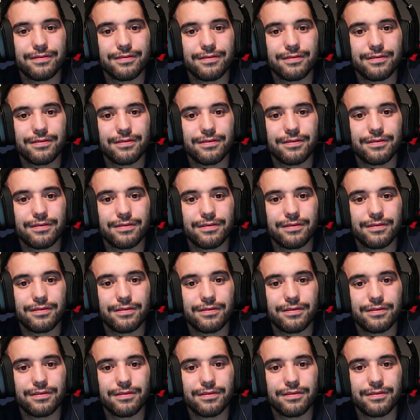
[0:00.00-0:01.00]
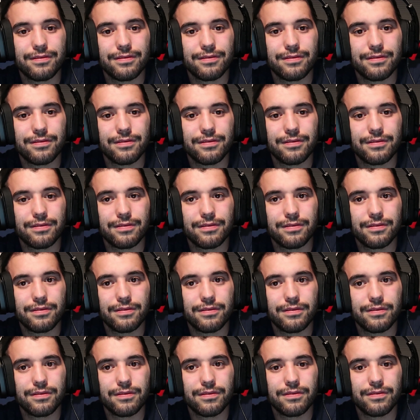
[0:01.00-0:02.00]
I was the only one
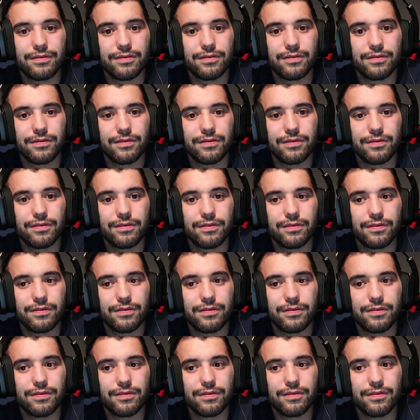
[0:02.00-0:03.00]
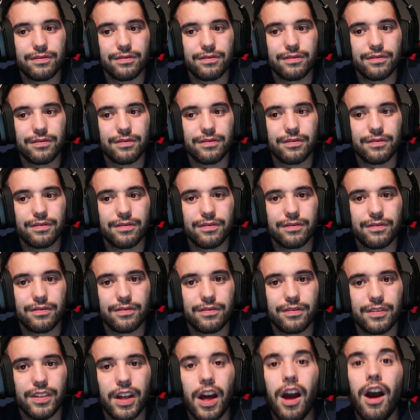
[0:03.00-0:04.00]
who didn't give you a
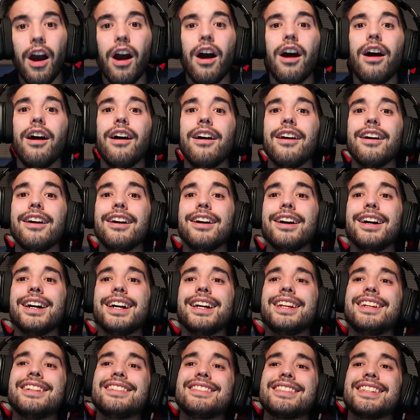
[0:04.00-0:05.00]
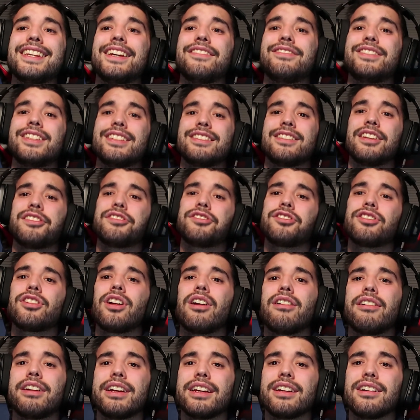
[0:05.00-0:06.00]
gift. I need gift skip this is
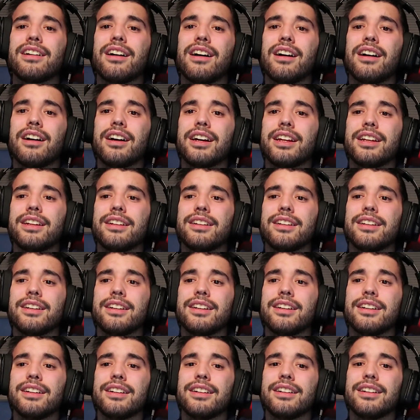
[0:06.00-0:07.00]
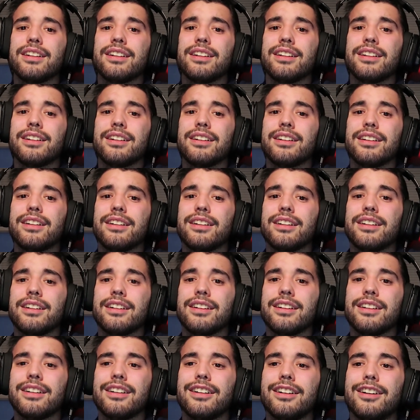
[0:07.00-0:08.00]
Sharingan.
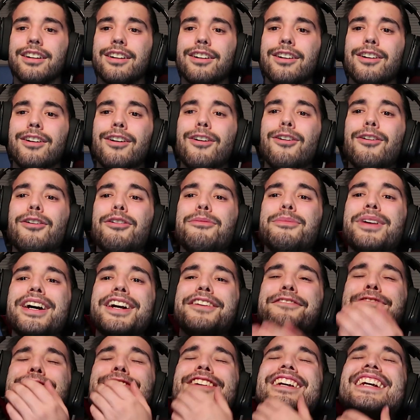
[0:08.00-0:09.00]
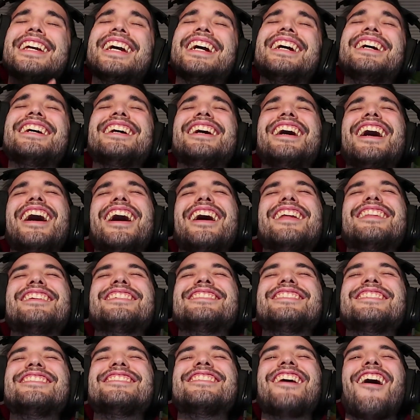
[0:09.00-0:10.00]
Oh my freaking god,
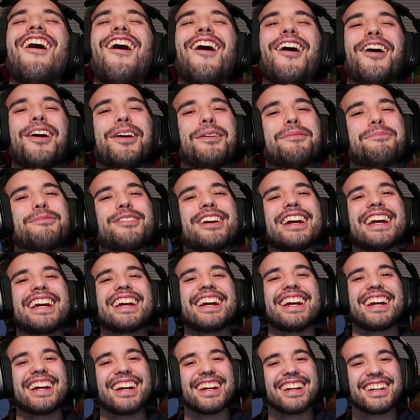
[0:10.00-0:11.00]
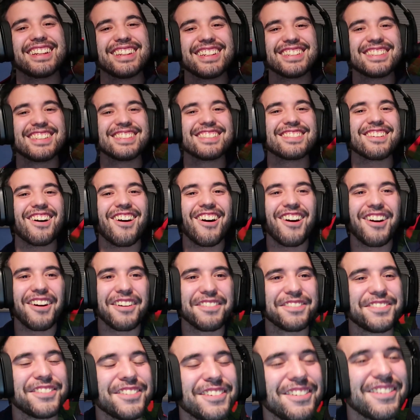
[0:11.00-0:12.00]
this is heartbreaking. This is
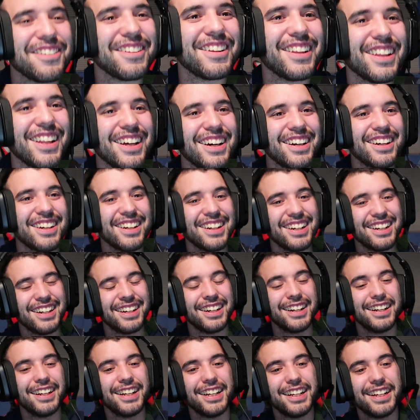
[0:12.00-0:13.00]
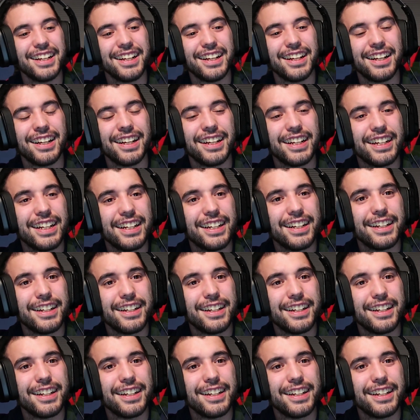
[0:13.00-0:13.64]
awful. I thought about it.